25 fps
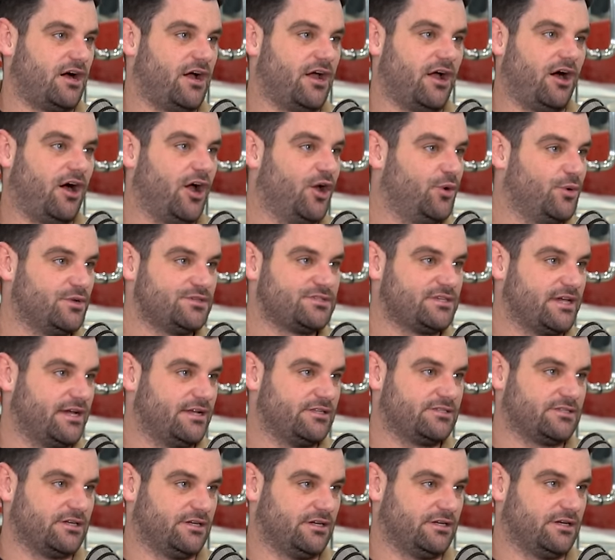I always say
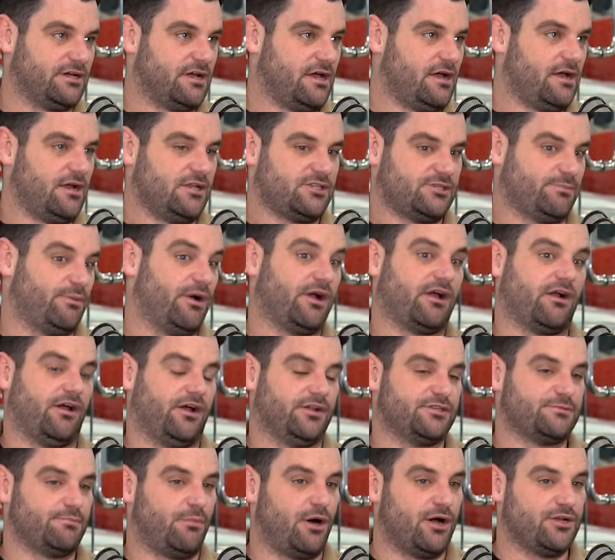to my
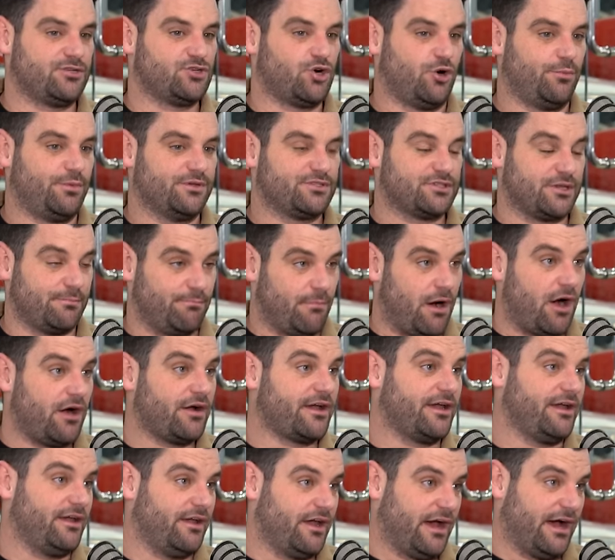clients, my job is to
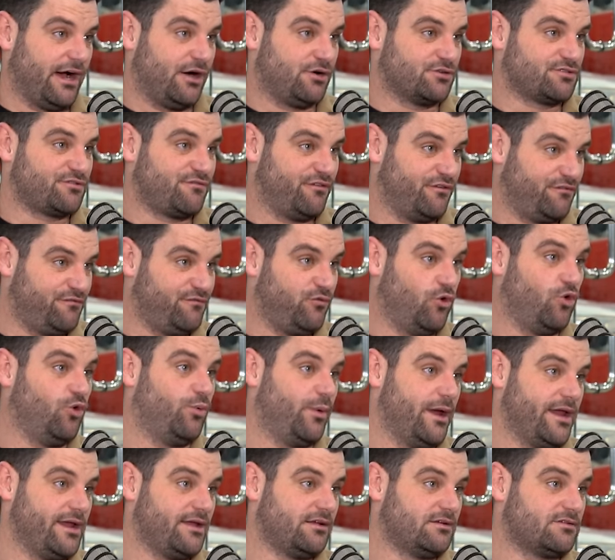market your house for 4
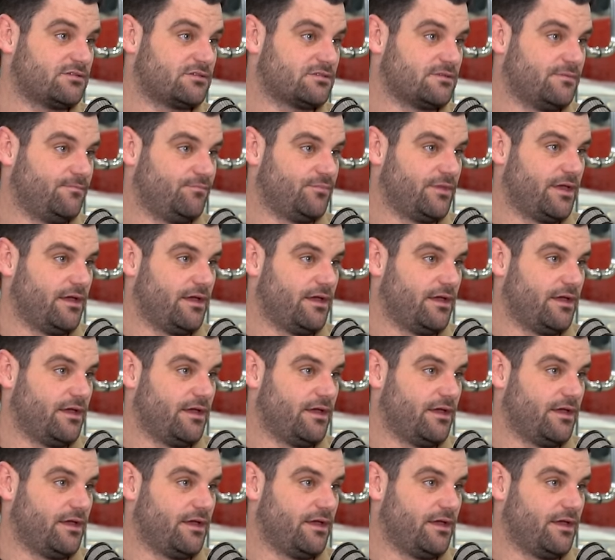weeks.